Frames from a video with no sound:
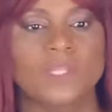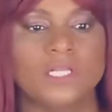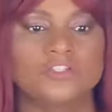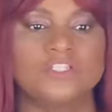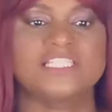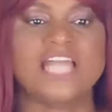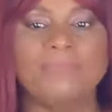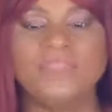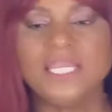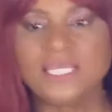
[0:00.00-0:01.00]
So
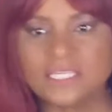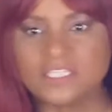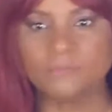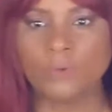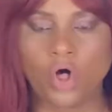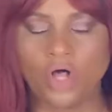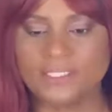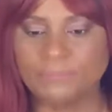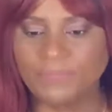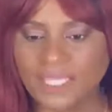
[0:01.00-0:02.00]
stop thinking small
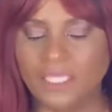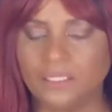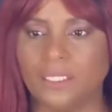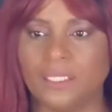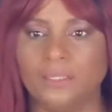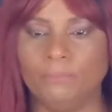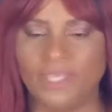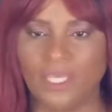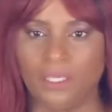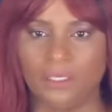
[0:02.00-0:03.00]
and begin thinking
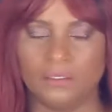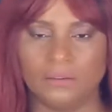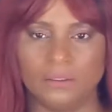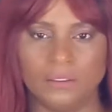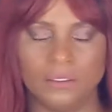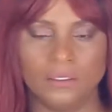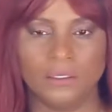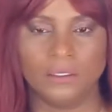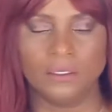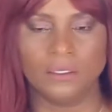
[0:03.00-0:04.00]
big.
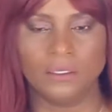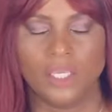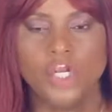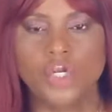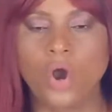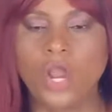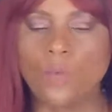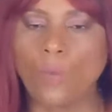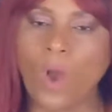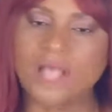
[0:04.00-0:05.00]

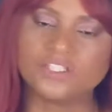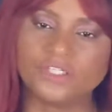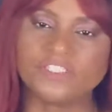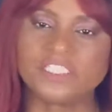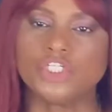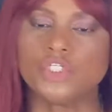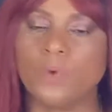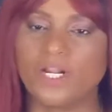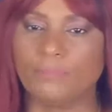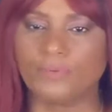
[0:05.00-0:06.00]
Knowing what services you
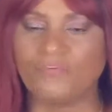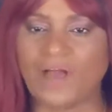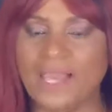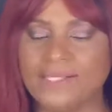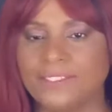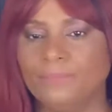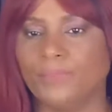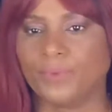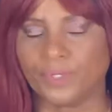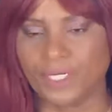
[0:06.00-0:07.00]
want to provide is
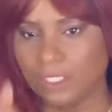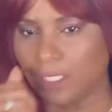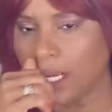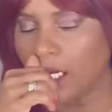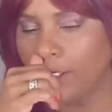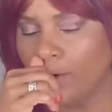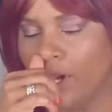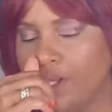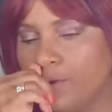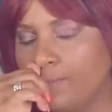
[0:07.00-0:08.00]
important.
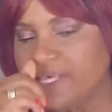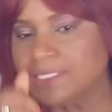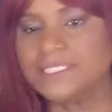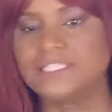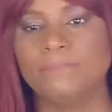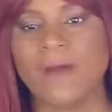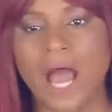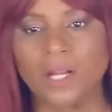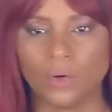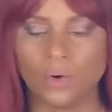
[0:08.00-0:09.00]
Knowing your business
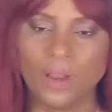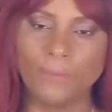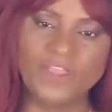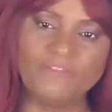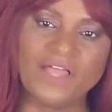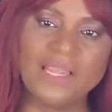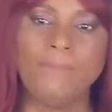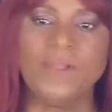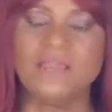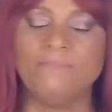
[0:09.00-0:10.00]
model,
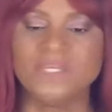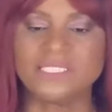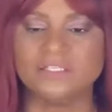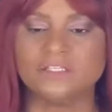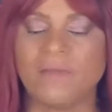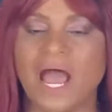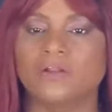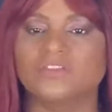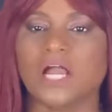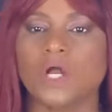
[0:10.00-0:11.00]
developing a business
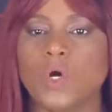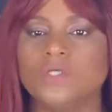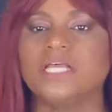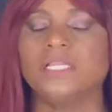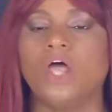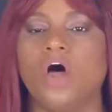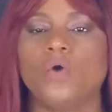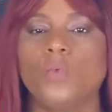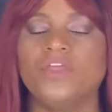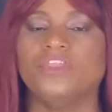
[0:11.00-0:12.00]
model that goes
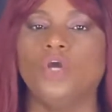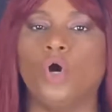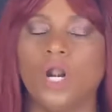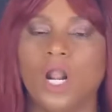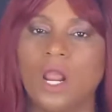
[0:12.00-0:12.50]
along with your